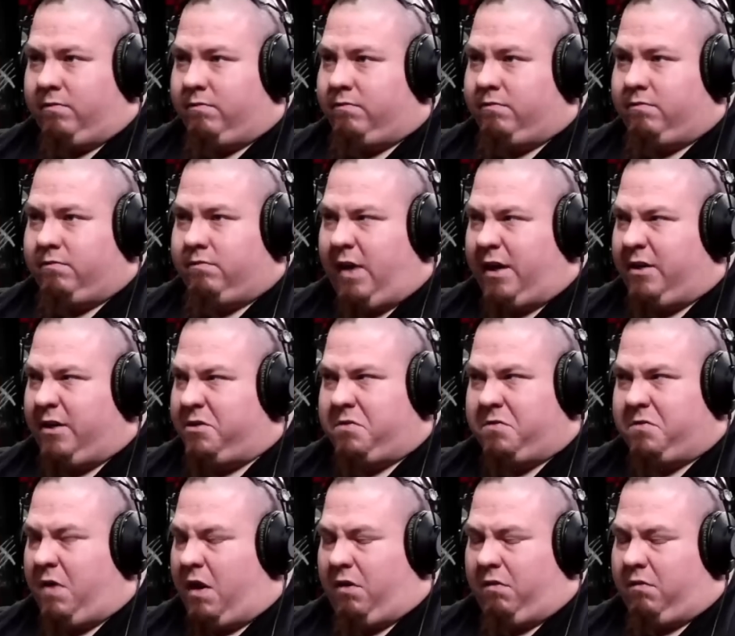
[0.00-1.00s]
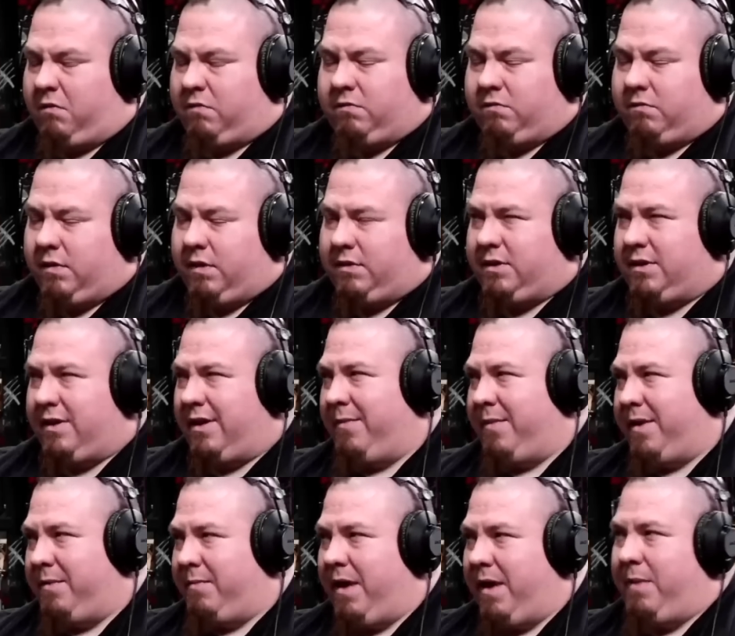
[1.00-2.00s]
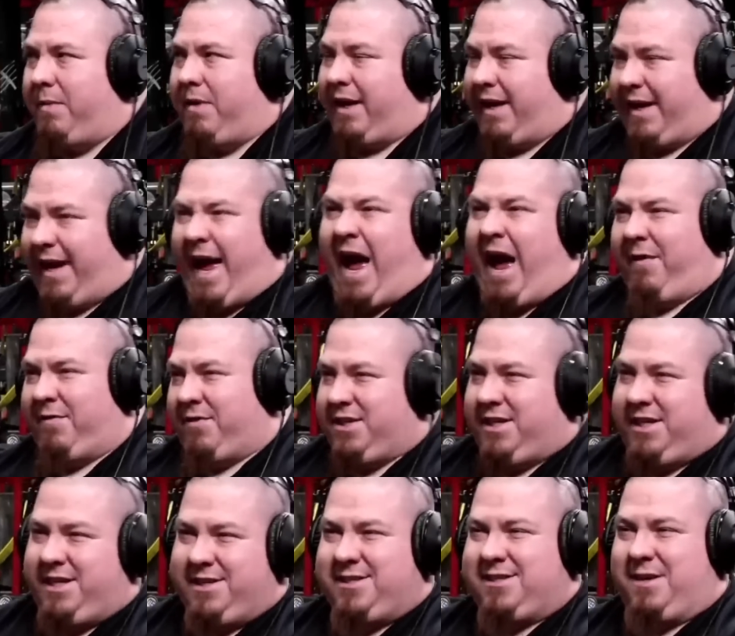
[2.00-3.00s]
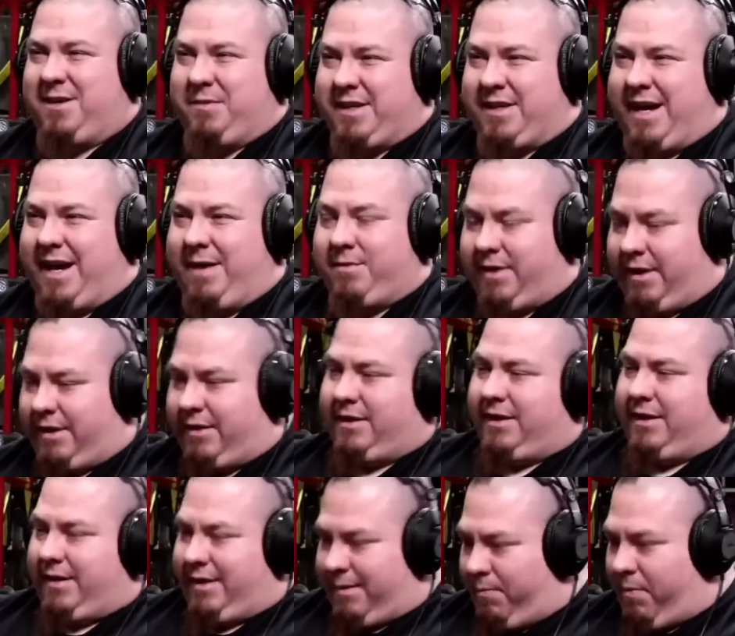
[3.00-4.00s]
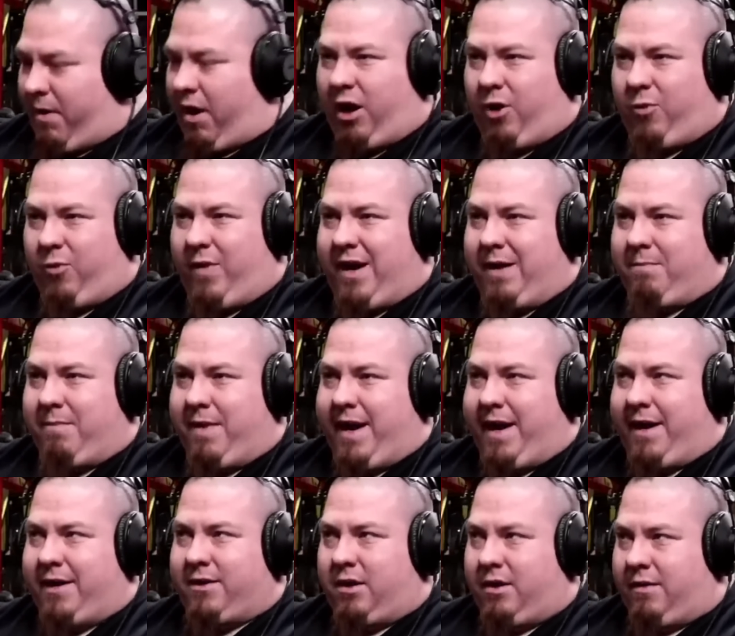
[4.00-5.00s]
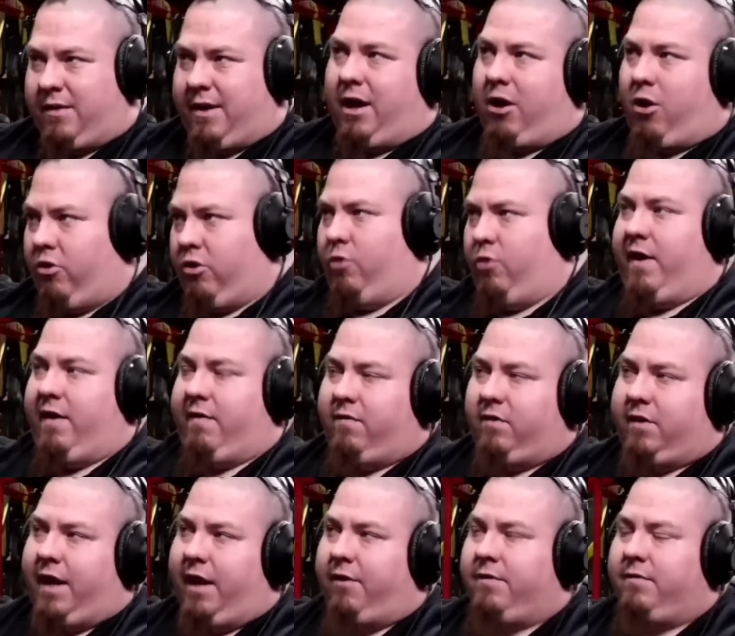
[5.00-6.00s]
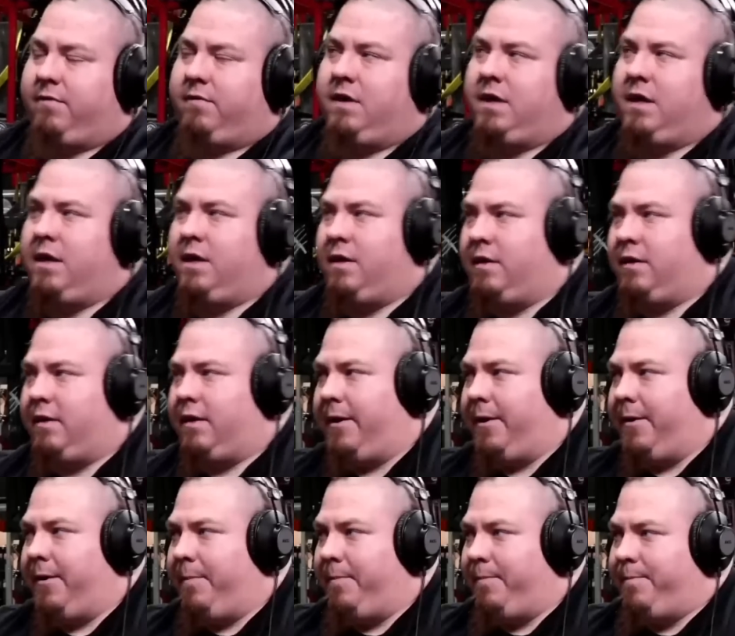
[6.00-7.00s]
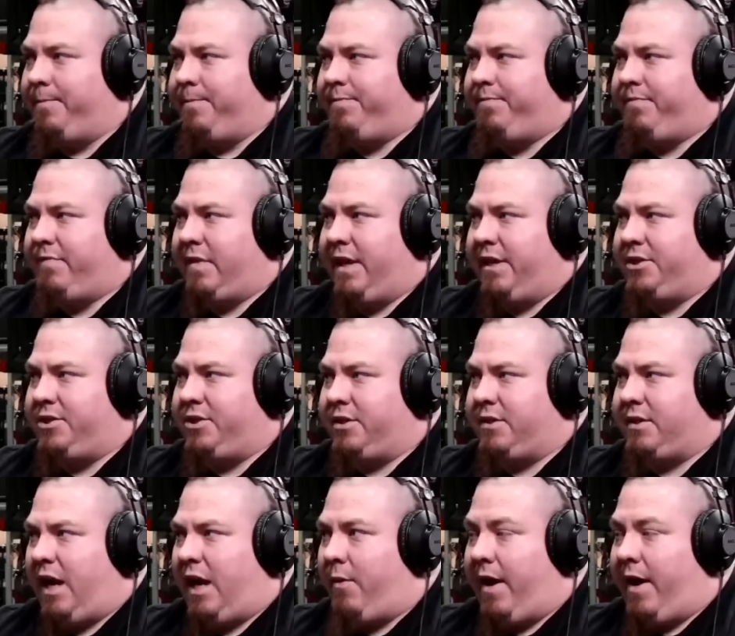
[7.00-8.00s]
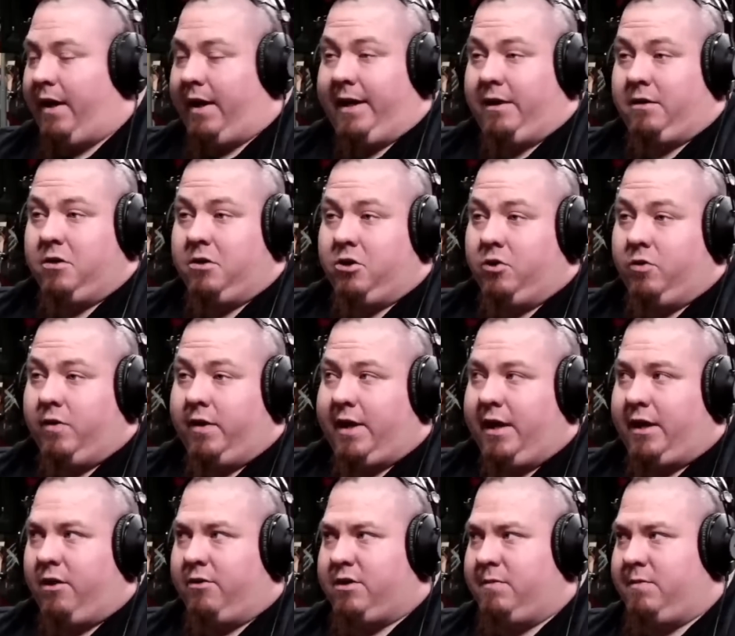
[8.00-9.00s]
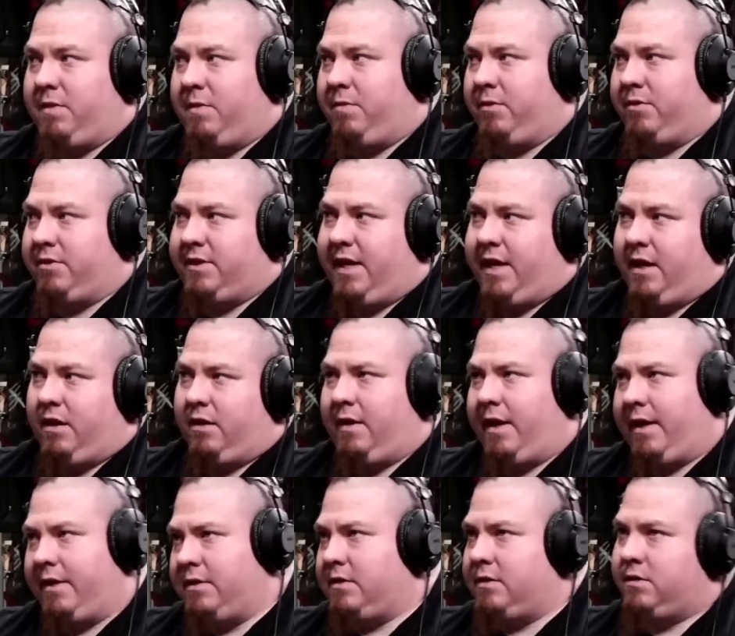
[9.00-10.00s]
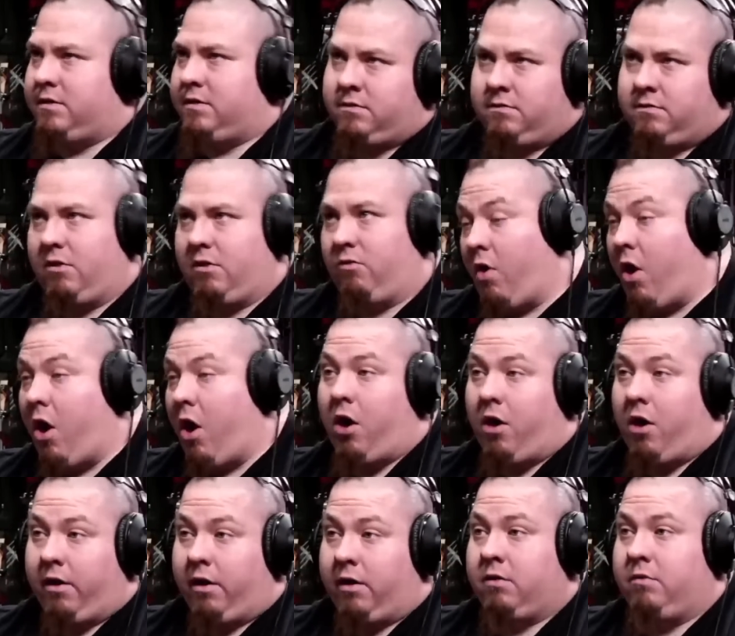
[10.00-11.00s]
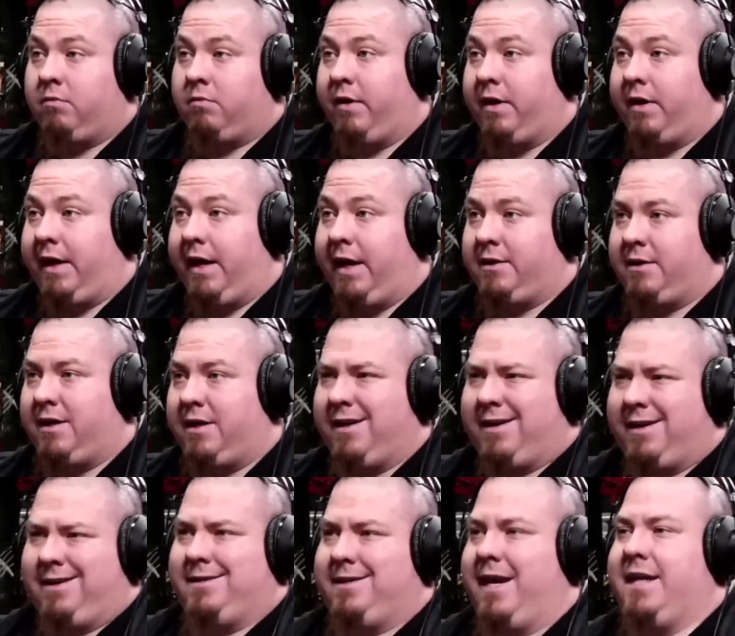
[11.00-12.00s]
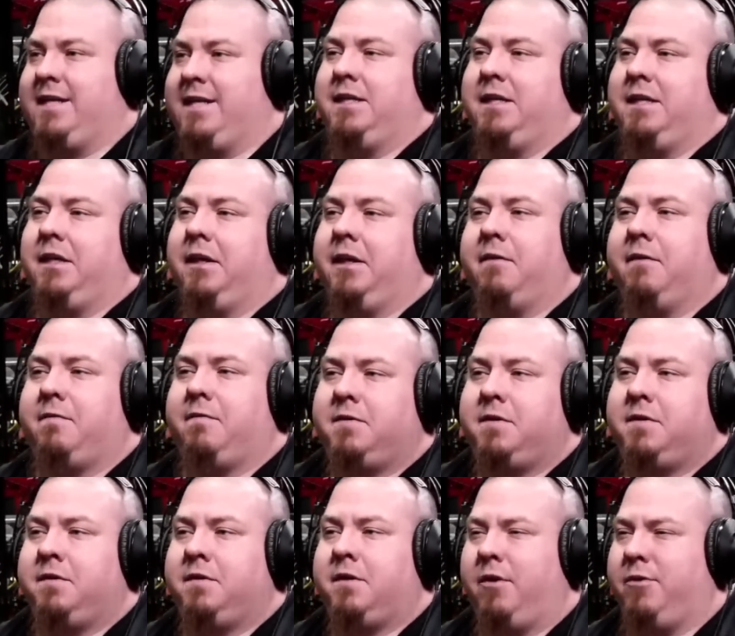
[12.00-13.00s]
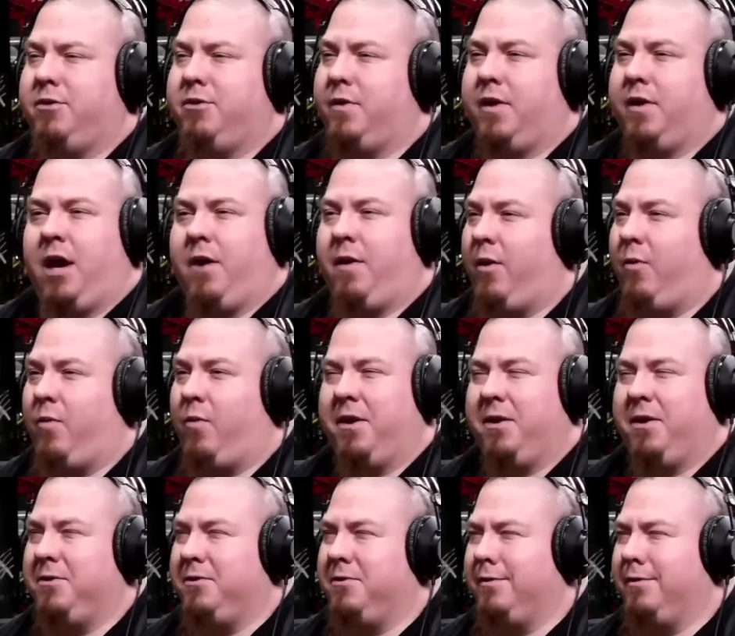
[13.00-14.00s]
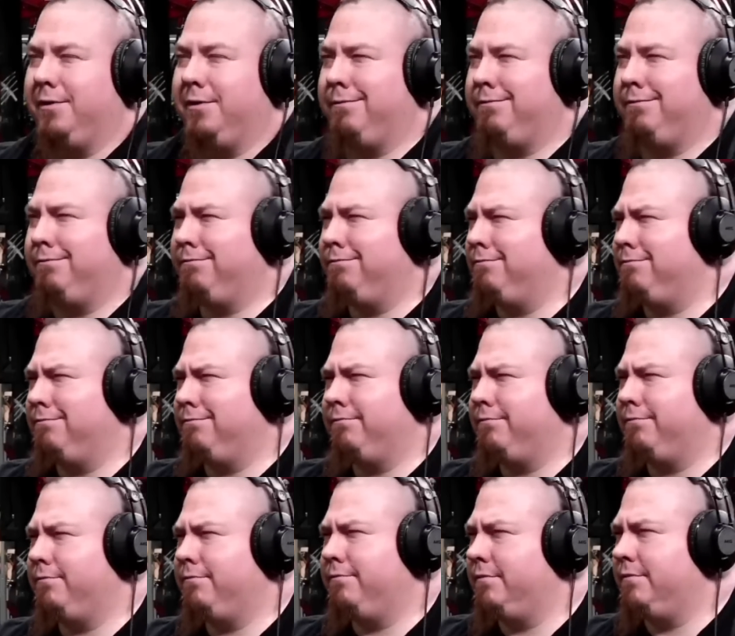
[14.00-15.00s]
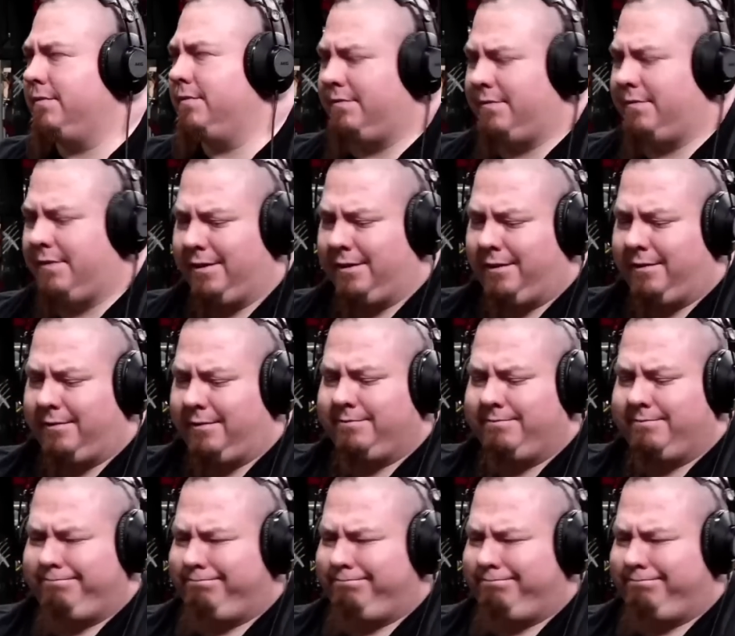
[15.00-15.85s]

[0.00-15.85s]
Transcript: Mm-hmm. I just, I don't, I mean, maybe like halfsies sometimes, mm-hmm. like part way bent or not all the way mm-hmm. full out. Um, it's just how I like to do it. I know some mm-hmm. people say that's the wrong, but again, it's not a contested lift. Yeah. I'll do it uh, how yeah, I yeah, want to yeah, do it. Yeah, that's a good point. You know?